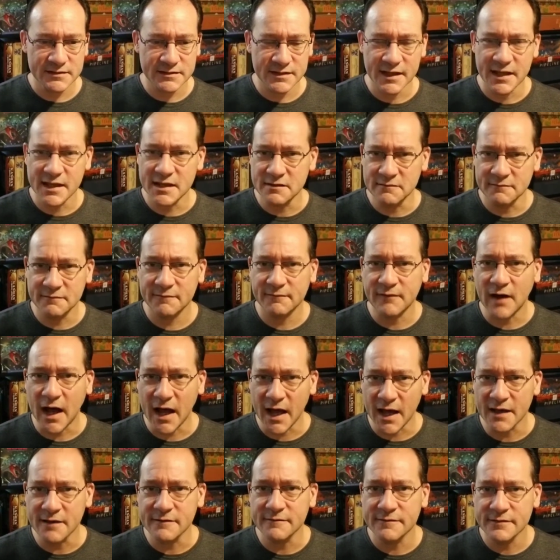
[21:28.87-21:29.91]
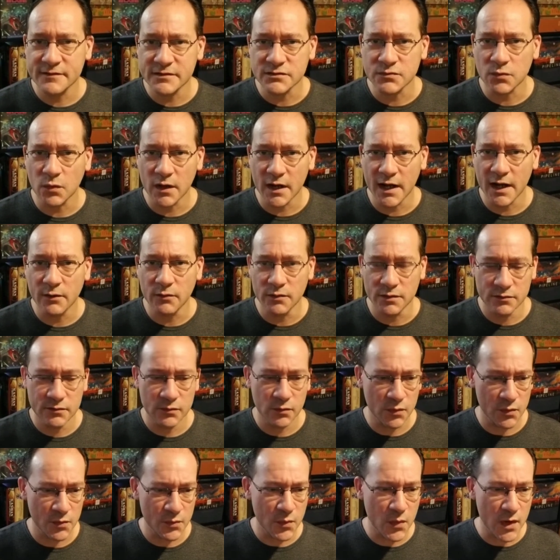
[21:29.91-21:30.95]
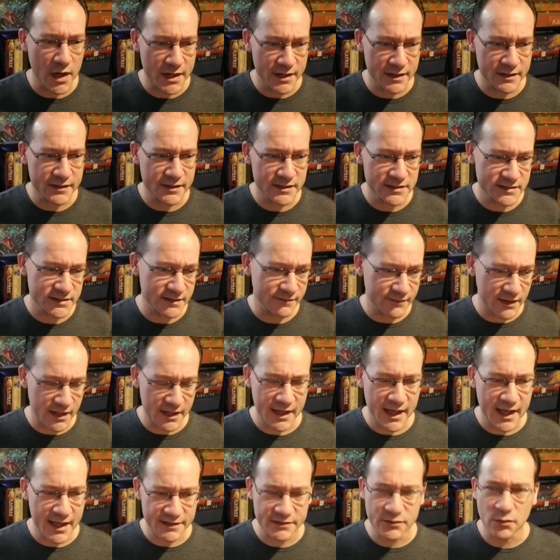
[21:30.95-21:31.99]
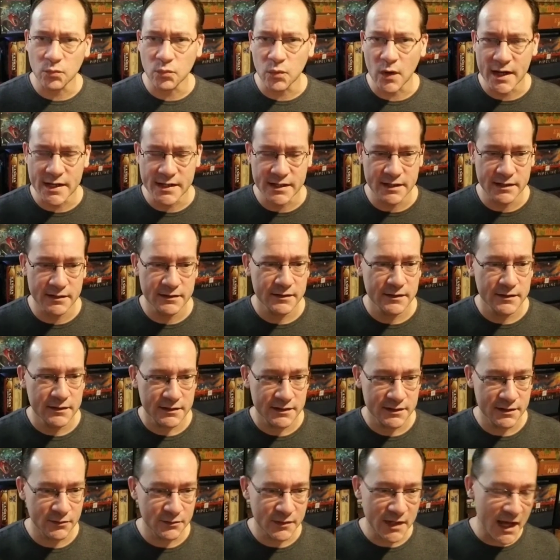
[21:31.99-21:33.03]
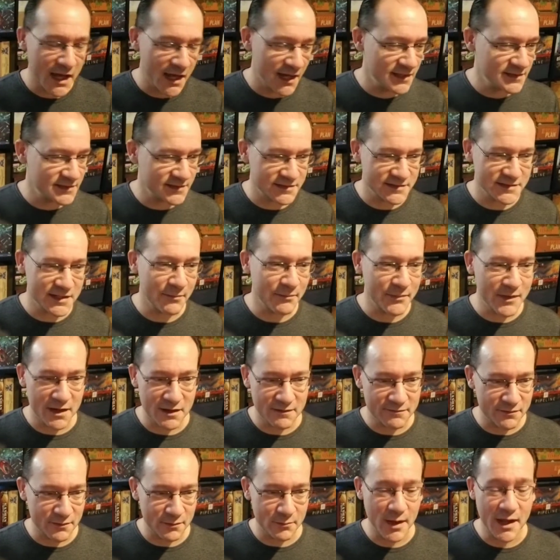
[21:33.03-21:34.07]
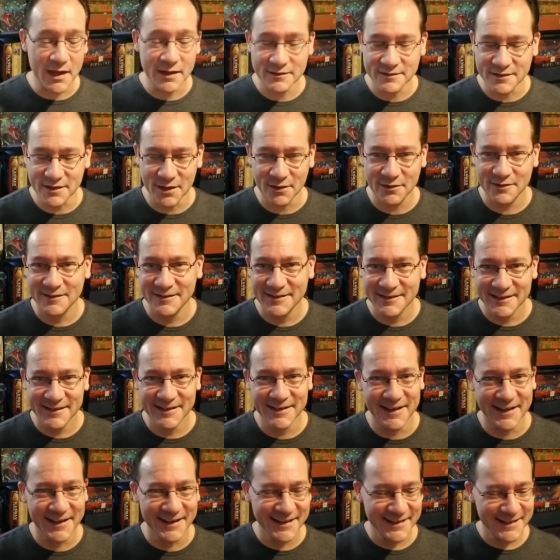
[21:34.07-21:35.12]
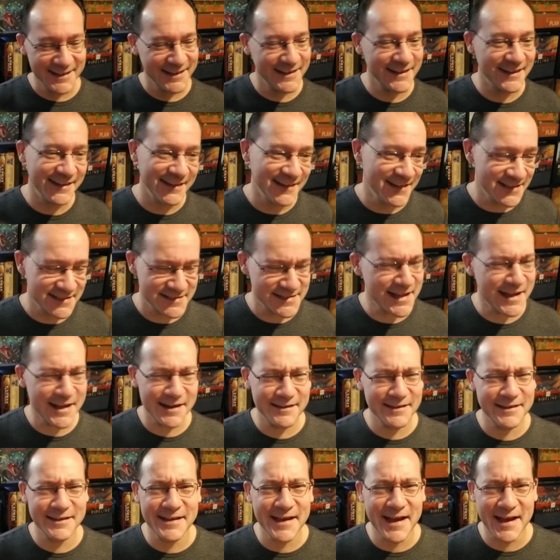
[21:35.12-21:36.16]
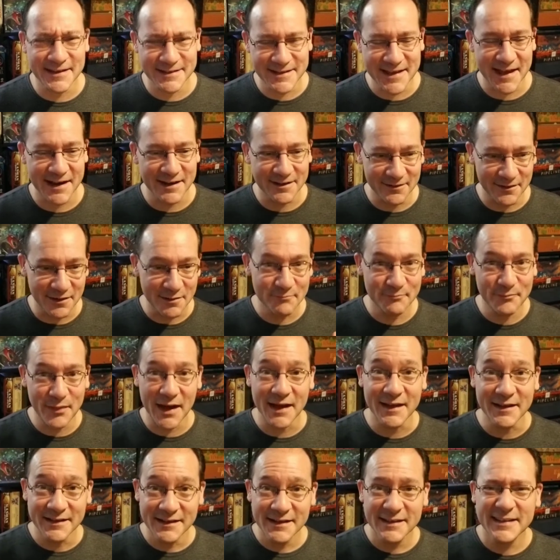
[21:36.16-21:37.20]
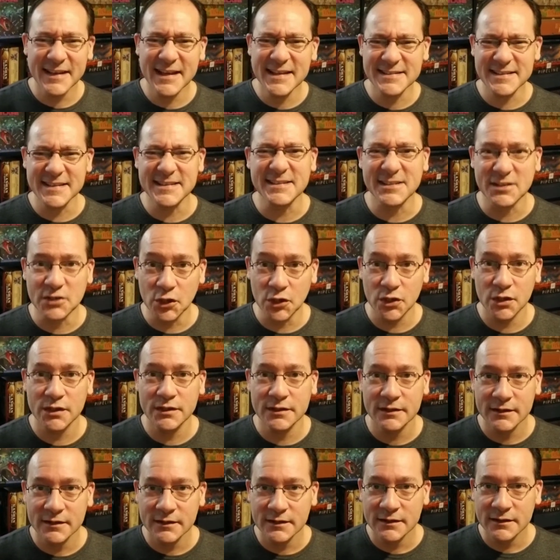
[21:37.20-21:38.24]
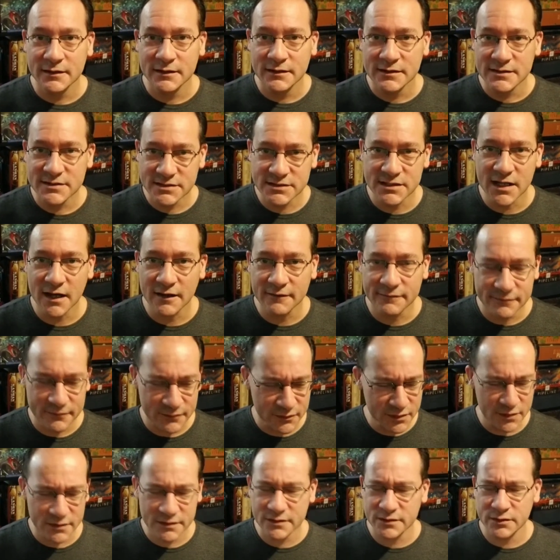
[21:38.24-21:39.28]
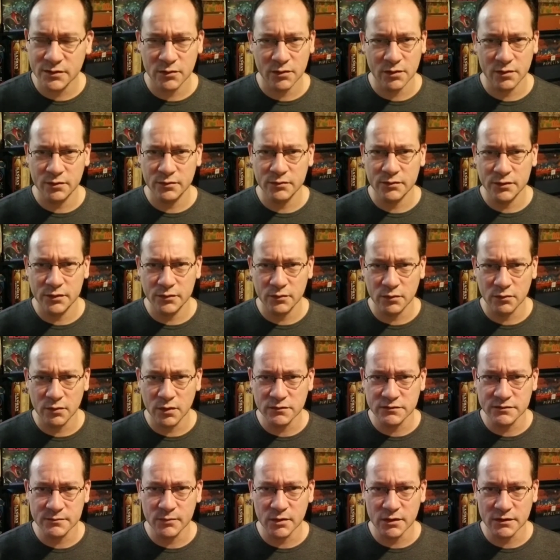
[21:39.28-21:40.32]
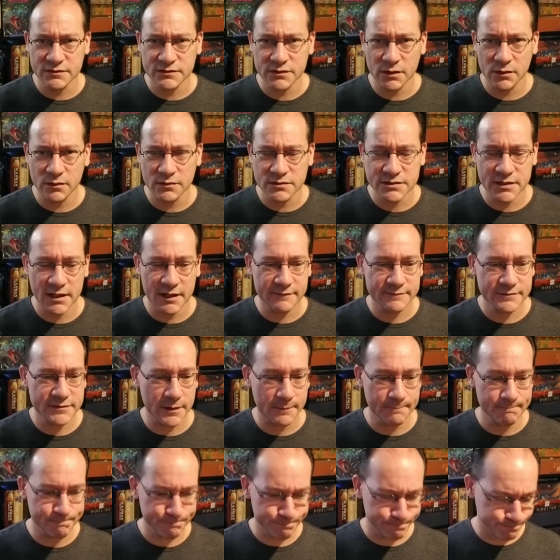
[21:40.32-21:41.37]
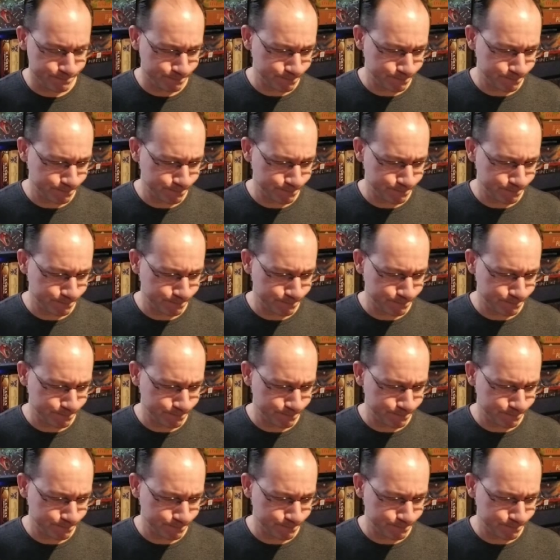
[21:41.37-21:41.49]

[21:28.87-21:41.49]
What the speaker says: to 8.5 is where I would rank this if I had to rank it. You know, 9s is up there for my, you know, it's not in the 9 category, but this is good stuff, good Uwe Rosenburg solo stuff. So